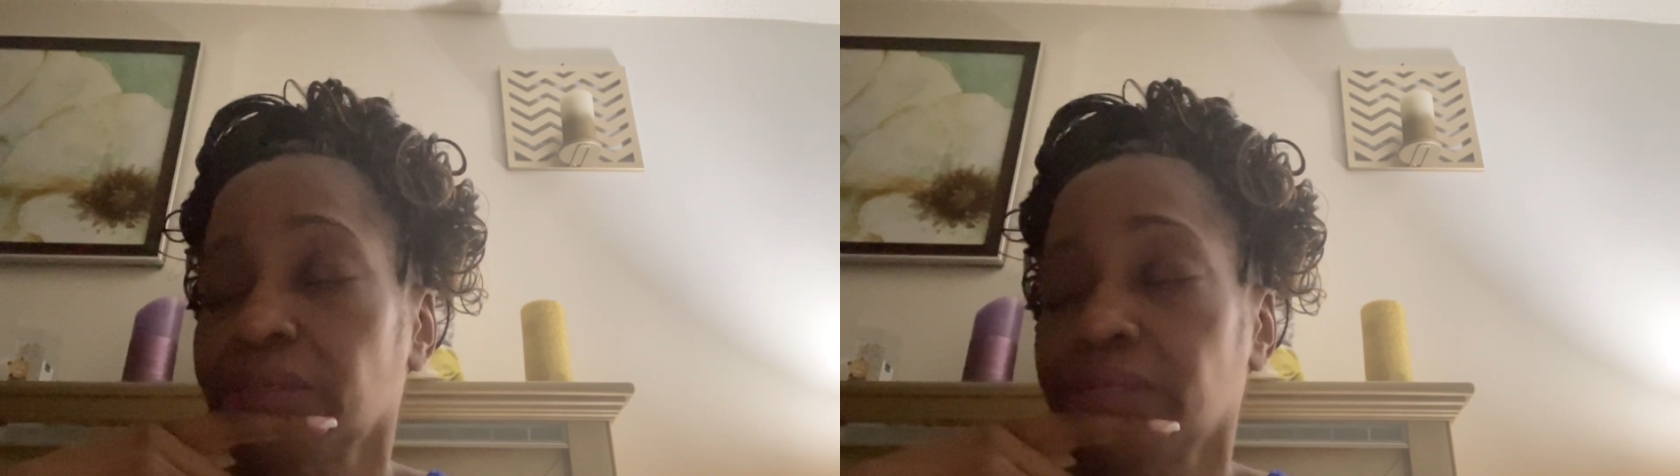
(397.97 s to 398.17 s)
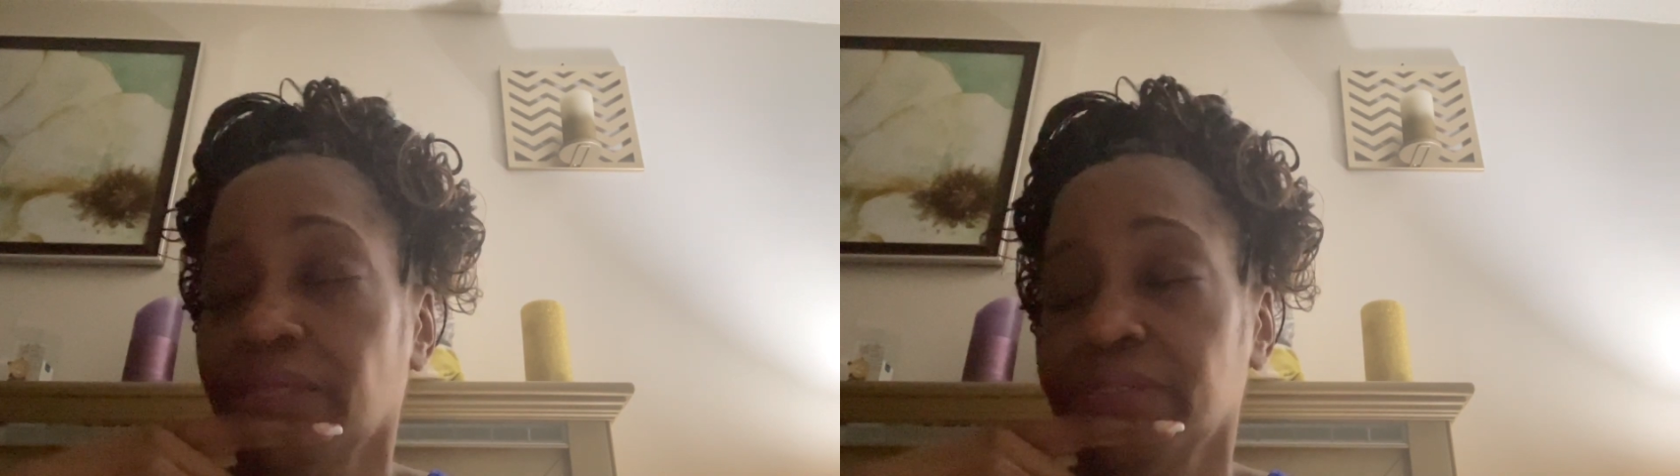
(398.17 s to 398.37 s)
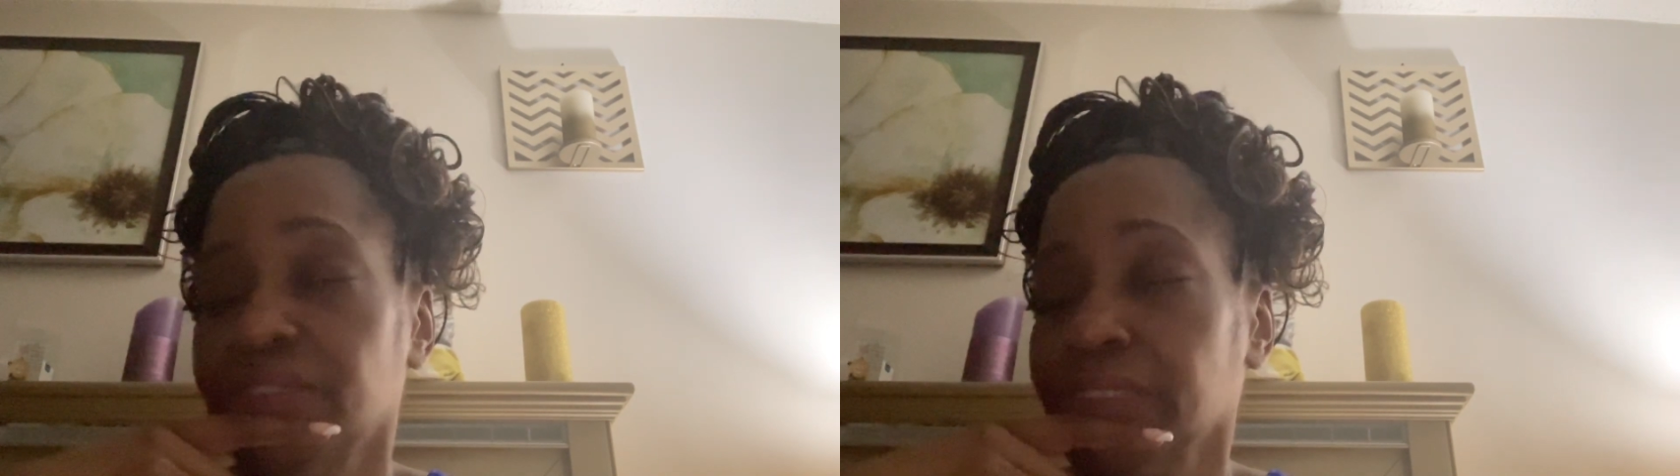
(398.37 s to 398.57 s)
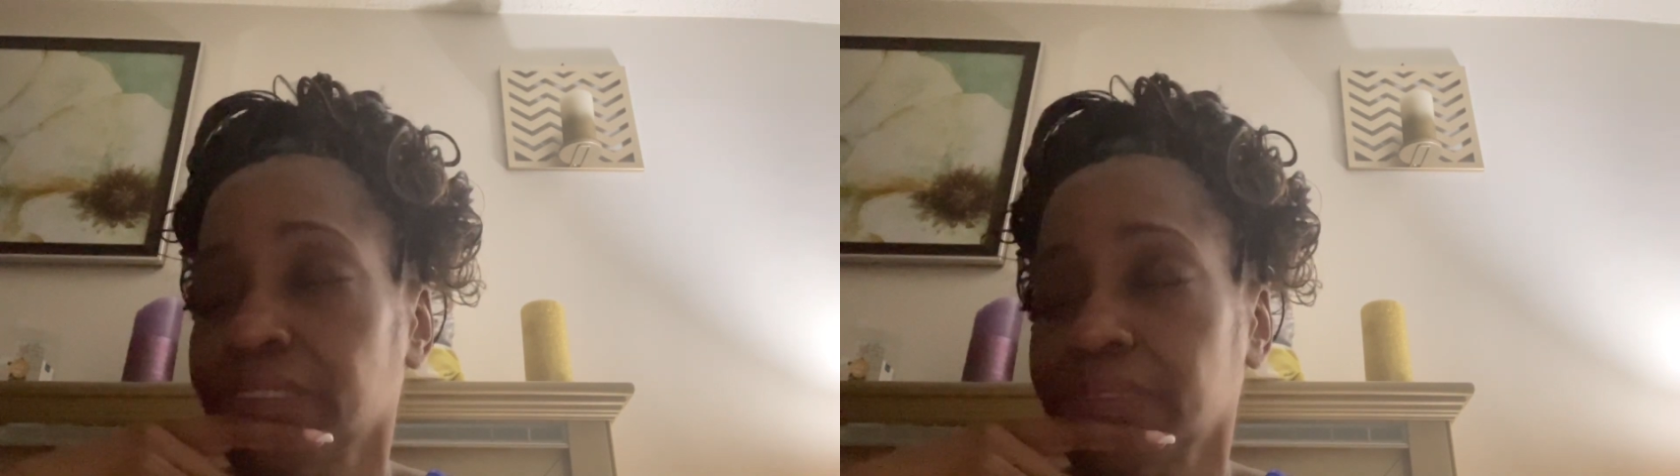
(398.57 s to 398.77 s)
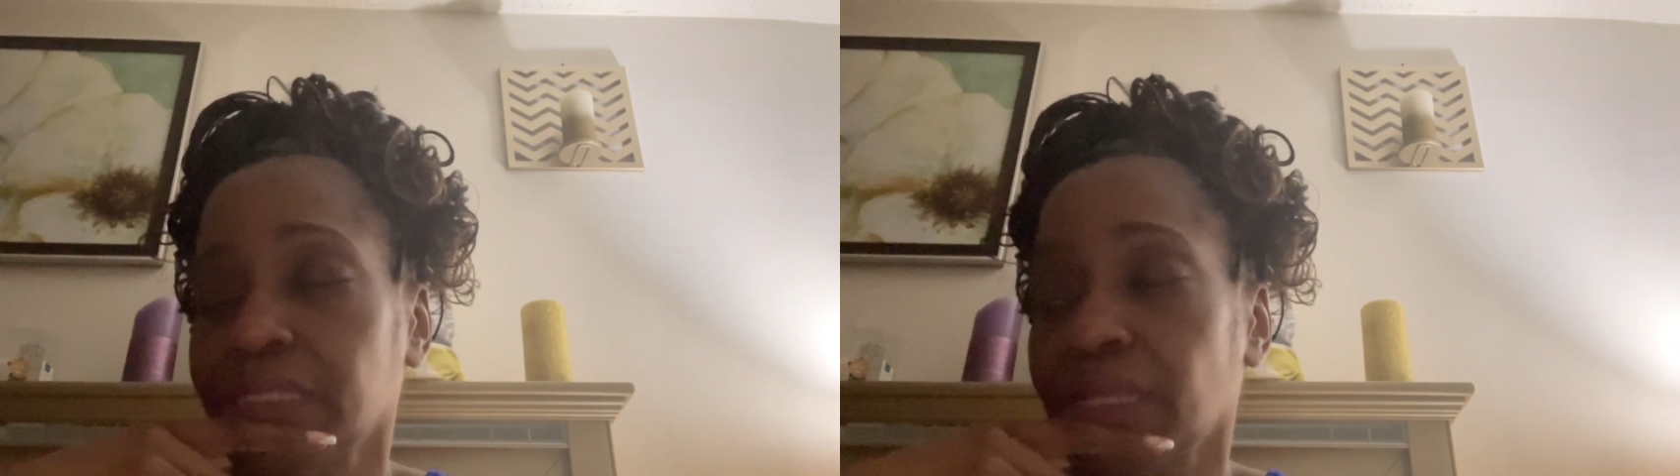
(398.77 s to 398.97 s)
And I just
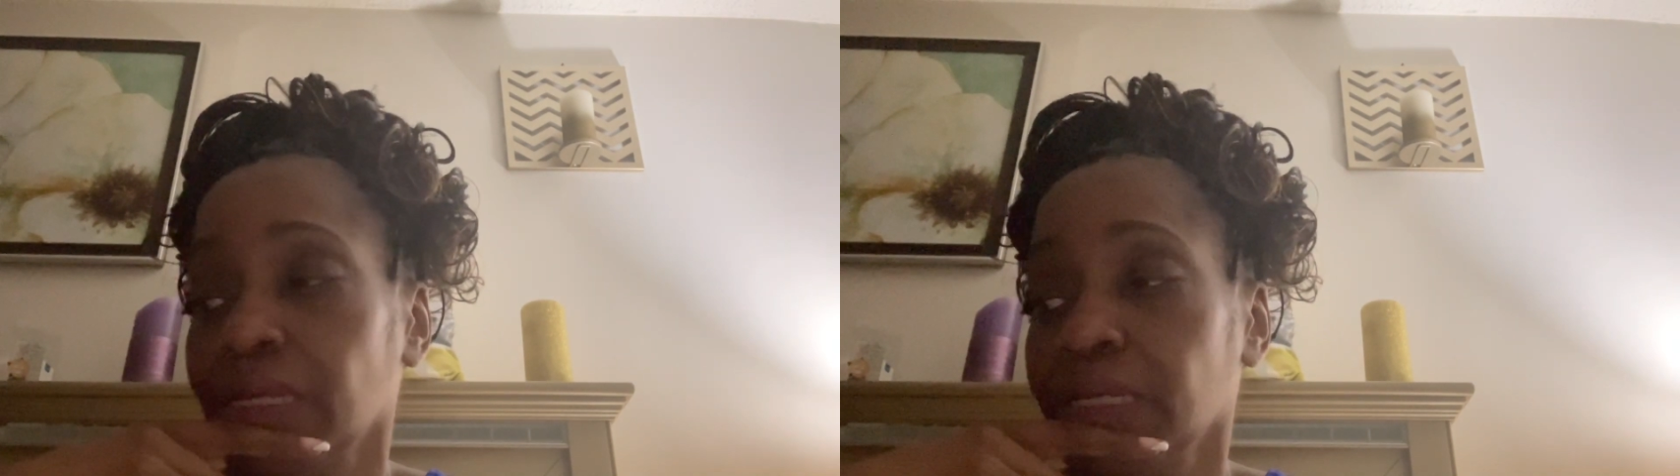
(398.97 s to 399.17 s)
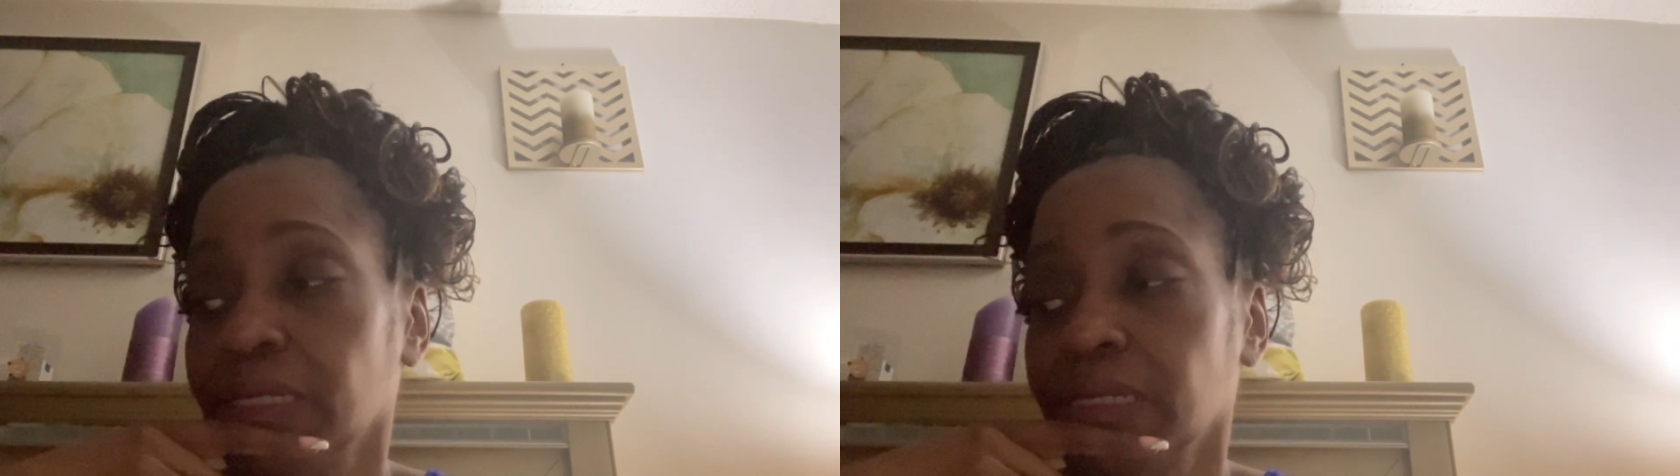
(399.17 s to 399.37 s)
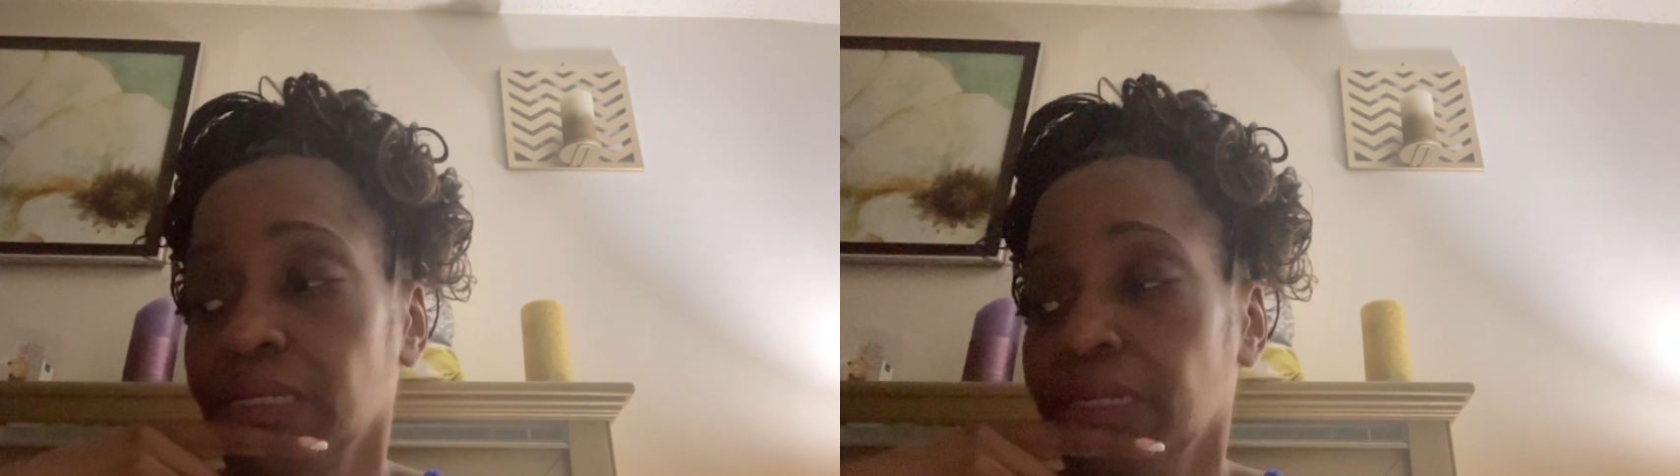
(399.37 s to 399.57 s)
was like,